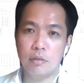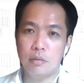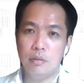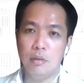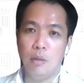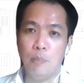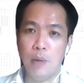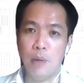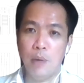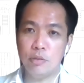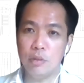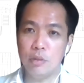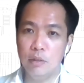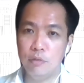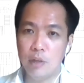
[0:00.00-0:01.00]
obliged
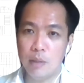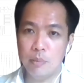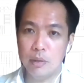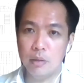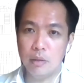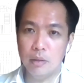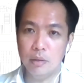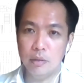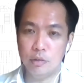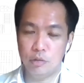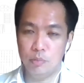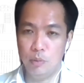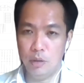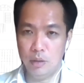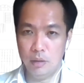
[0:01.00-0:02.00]
to give them a
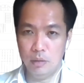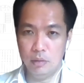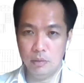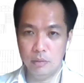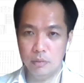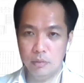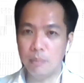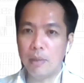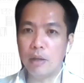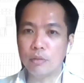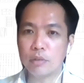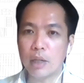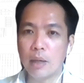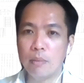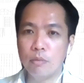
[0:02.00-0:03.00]
small amount
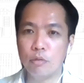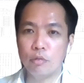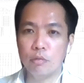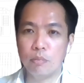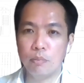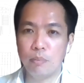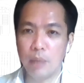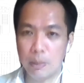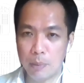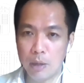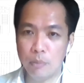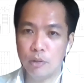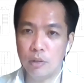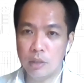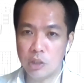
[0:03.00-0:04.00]
of time to make
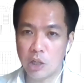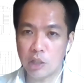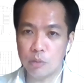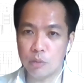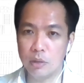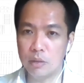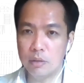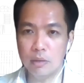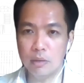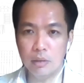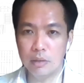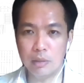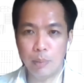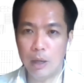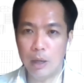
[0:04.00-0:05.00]
payment on judgment.
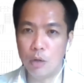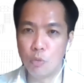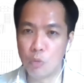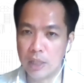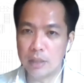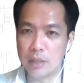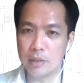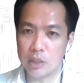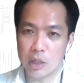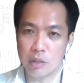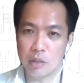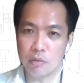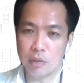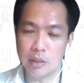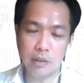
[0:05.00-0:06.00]
It's about a week
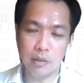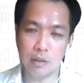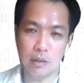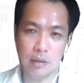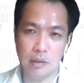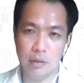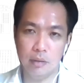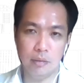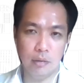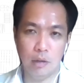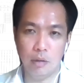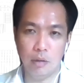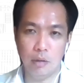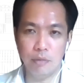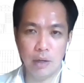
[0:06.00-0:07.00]
generally,
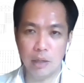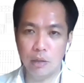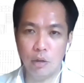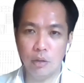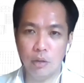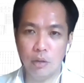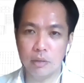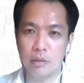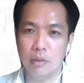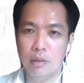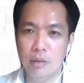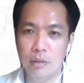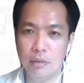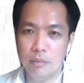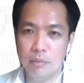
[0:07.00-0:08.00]
not very long in
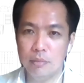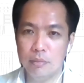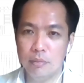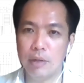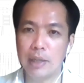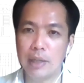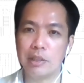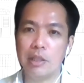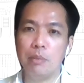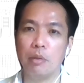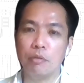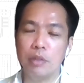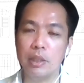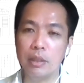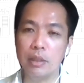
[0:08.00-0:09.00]
the grand scheme
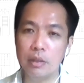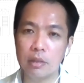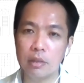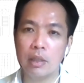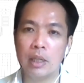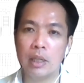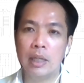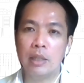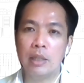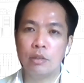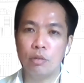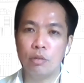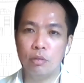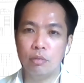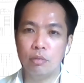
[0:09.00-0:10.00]
of things.
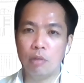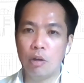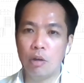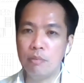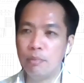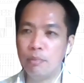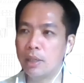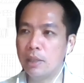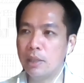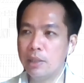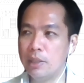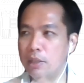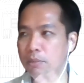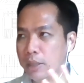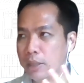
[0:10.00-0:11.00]
So not
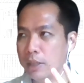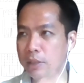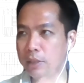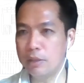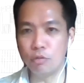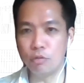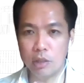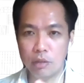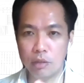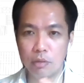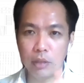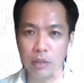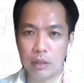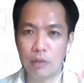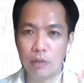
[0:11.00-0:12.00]
immediately. Usually you
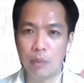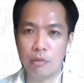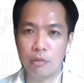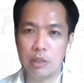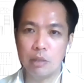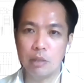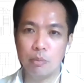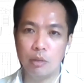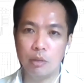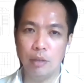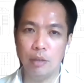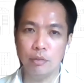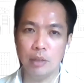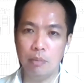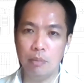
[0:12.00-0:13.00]
give them a reasonable
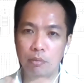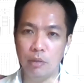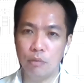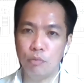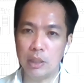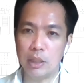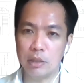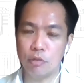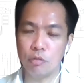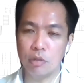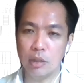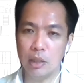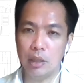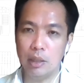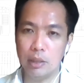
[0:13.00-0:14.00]
amount of time. A week is
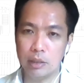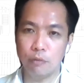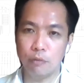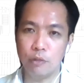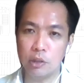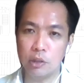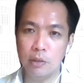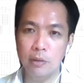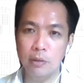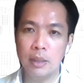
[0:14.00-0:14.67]
sufficient.